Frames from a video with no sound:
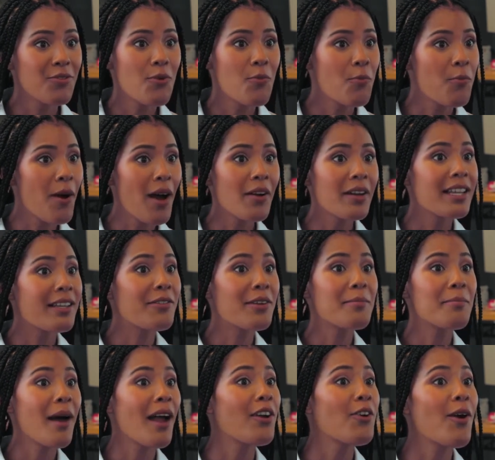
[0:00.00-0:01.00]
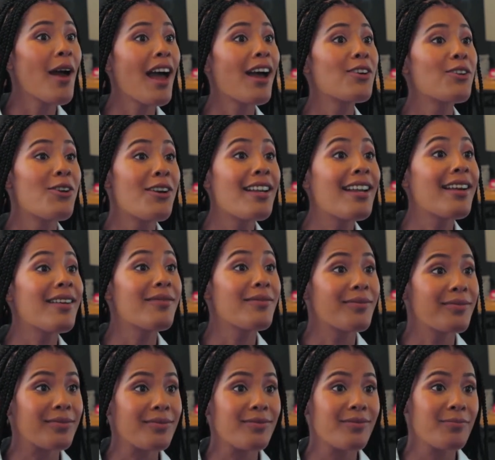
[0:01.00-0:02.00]
Well, even better, actually.
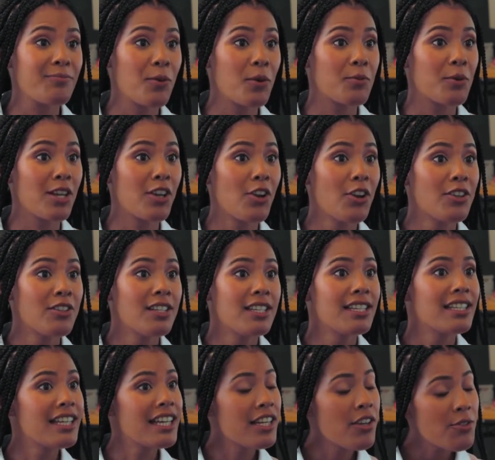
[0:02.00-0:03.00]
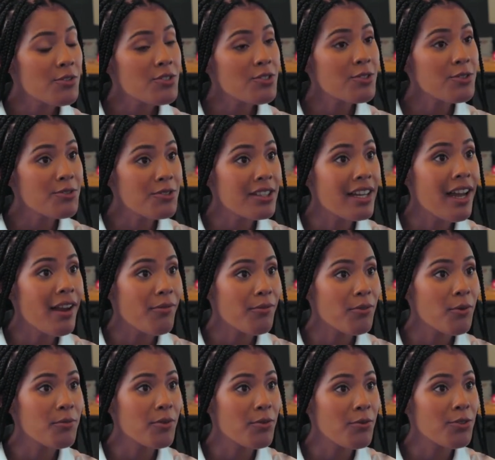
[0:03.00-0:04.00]
When we look at the CO2 saved
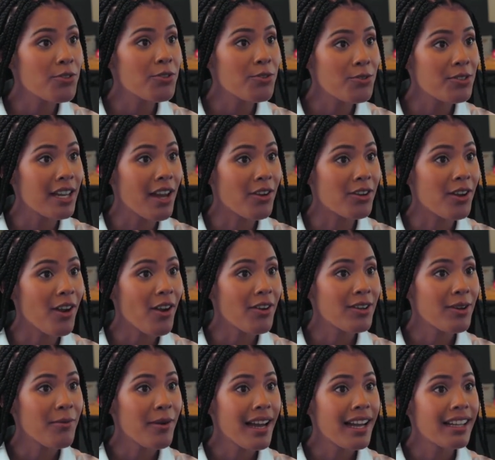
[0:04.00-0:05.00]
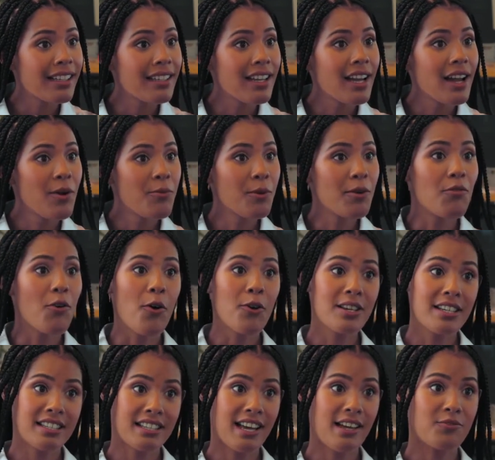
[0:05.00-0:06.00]
from the reduced aircon demand, we've
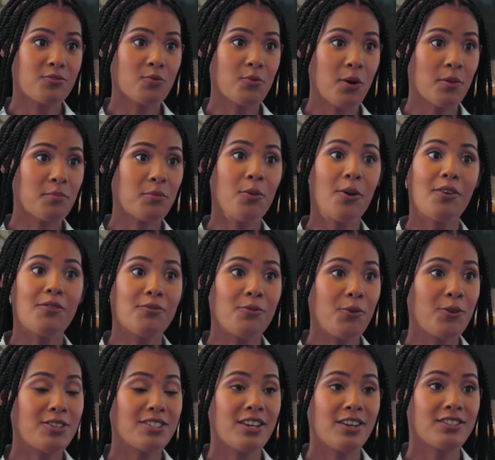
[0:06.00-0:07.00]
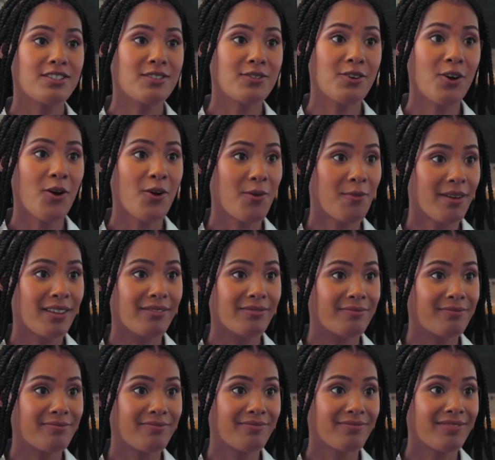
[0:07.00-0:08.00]
already saved 1.4 tons of carbon.
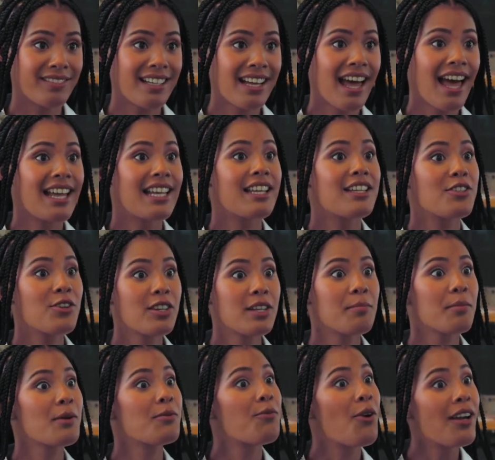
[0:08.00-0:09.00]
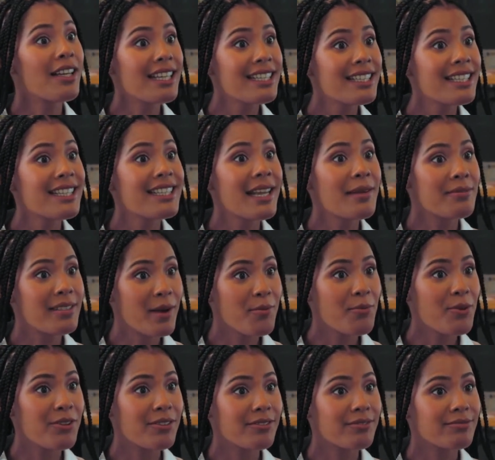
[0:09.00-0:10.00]
And it's only been running since
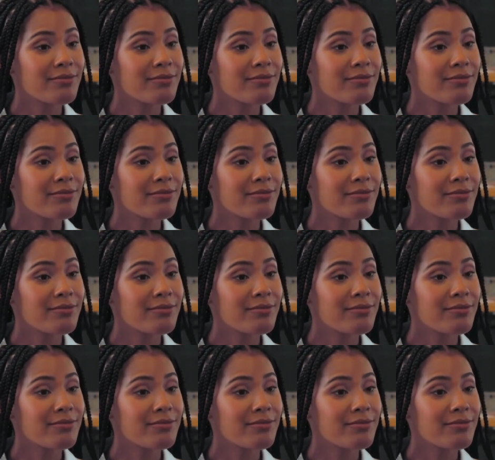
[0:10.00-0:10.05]
September.